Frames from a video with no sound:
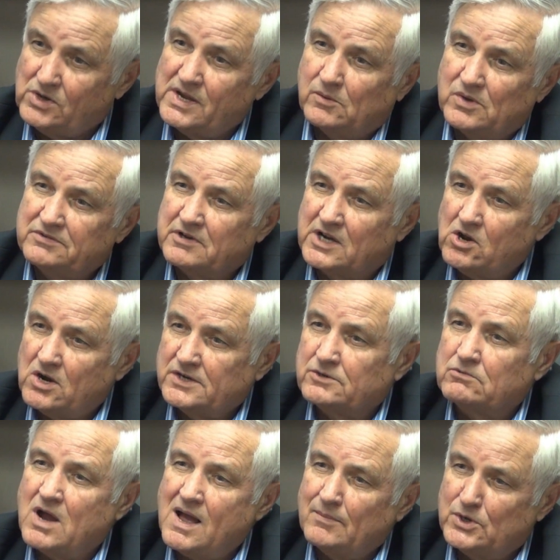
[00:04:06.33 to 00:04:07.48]
Okay, with regard
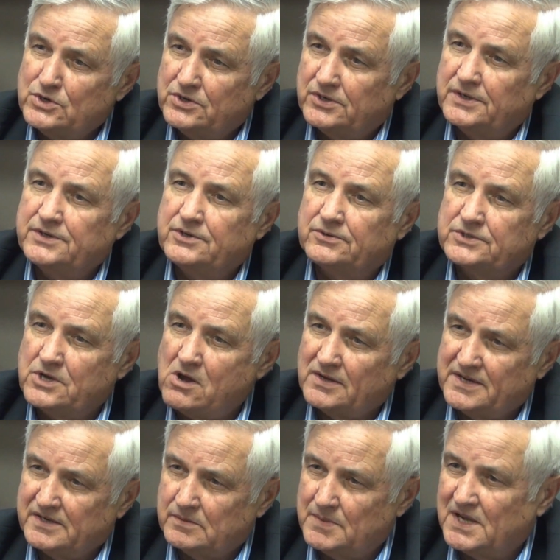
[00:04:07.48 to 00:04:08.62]
to Robin Hood, you're
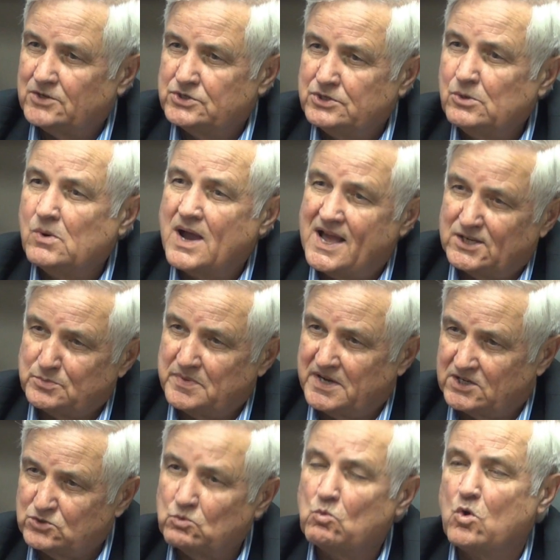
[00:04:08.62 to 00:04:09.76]
talking about two
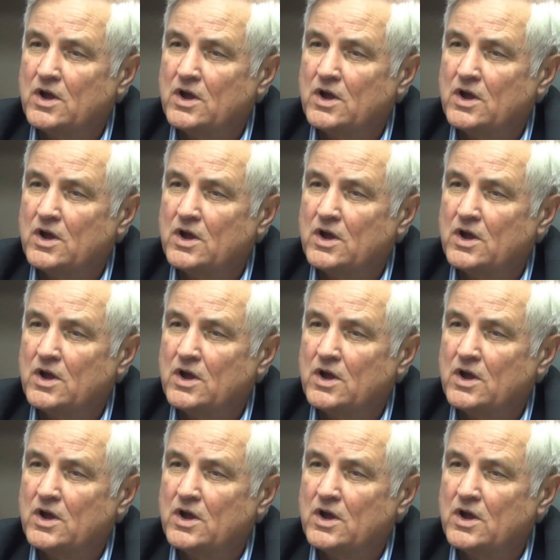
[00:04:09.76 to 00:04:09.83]
aspects.